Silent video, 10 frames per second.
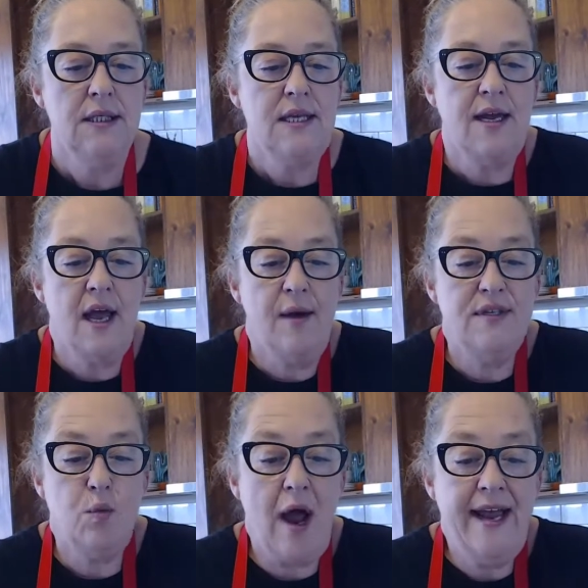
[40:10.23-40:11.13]
So yeah, it
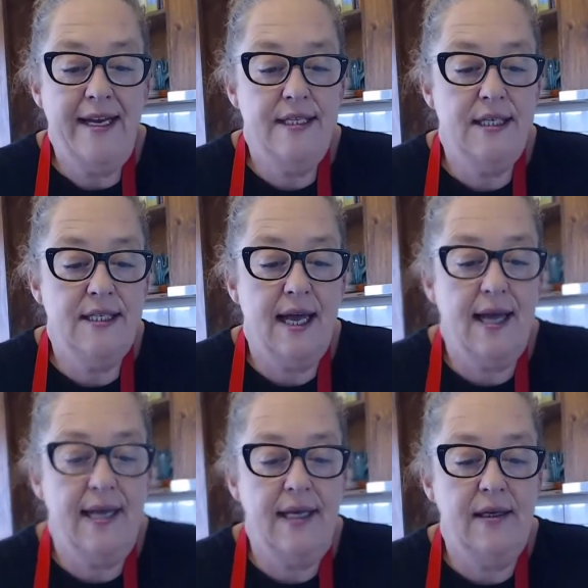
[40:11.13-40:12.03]
was weigh in
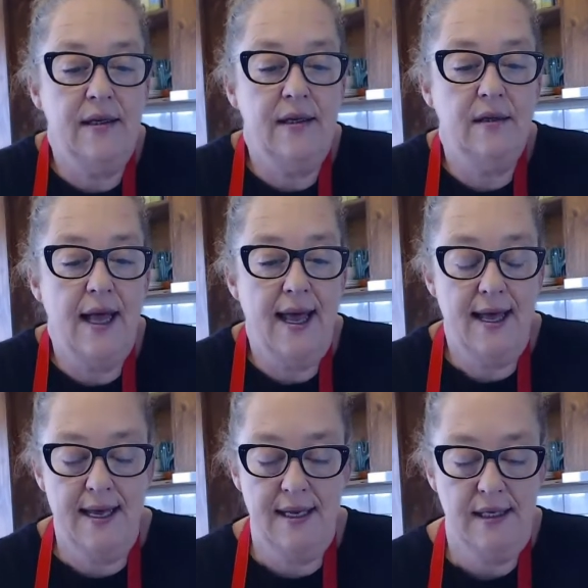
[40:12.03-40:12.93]
today,
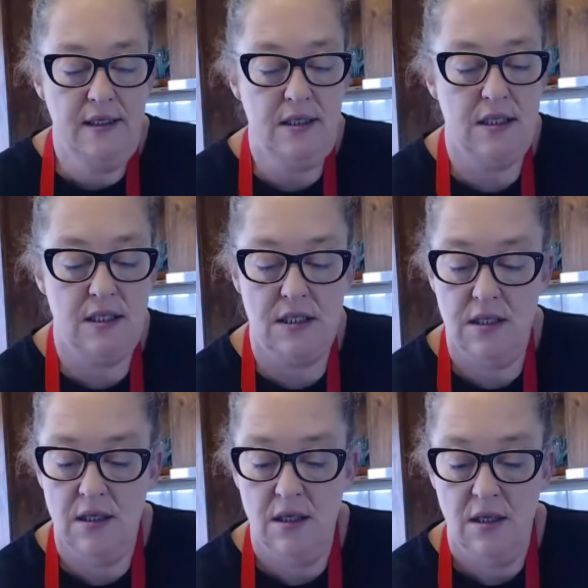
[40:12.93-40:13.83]
and
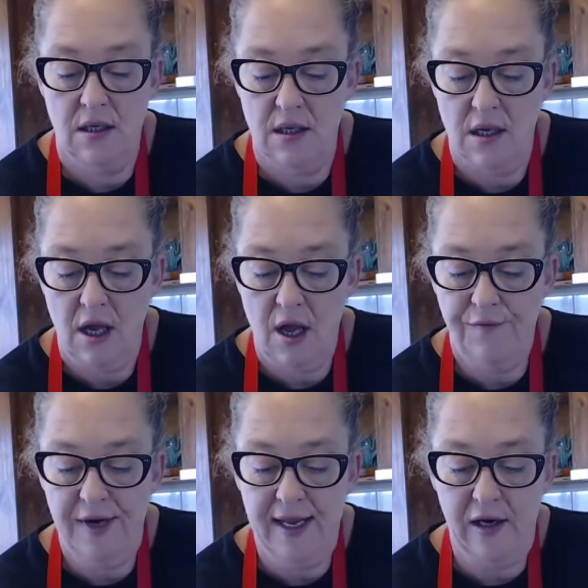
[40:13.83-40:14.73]

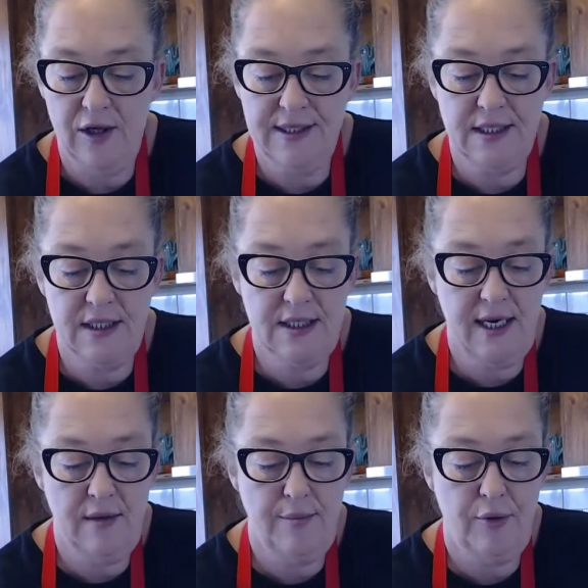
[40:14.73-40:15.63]
I've now lost
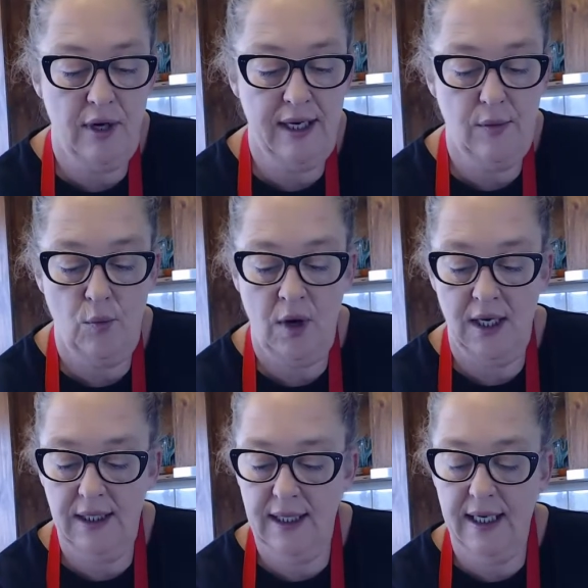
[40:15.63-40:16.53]

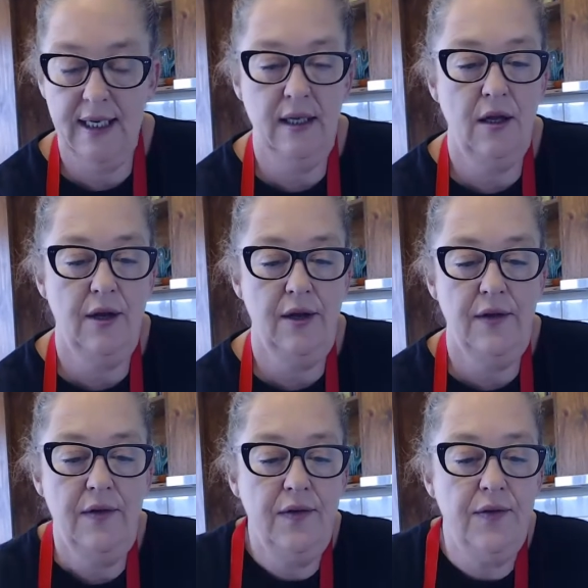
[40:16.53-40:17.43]
10.1
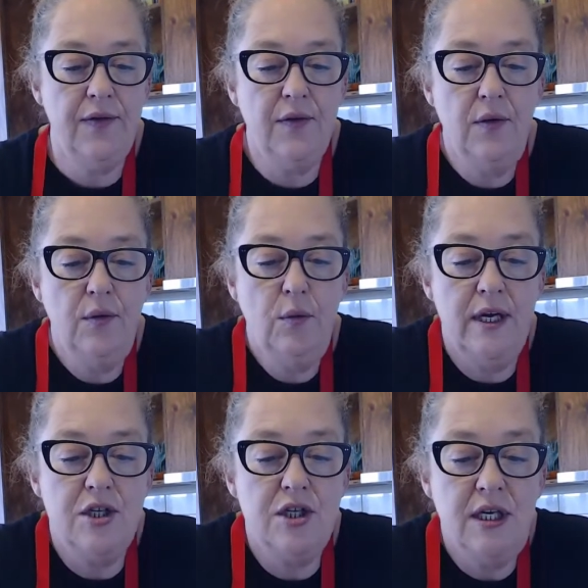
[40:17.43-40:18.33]
kilos,
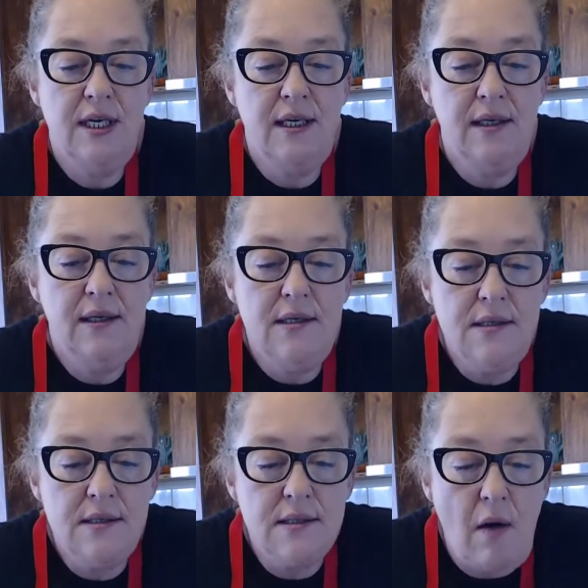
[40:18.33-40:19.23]
which
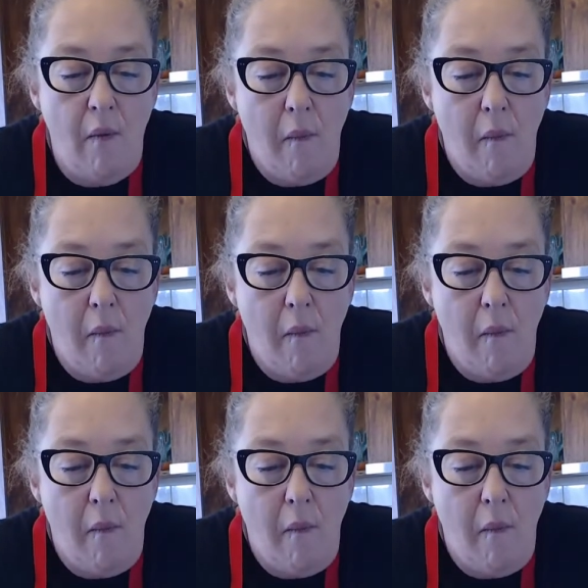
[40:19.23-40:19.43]
is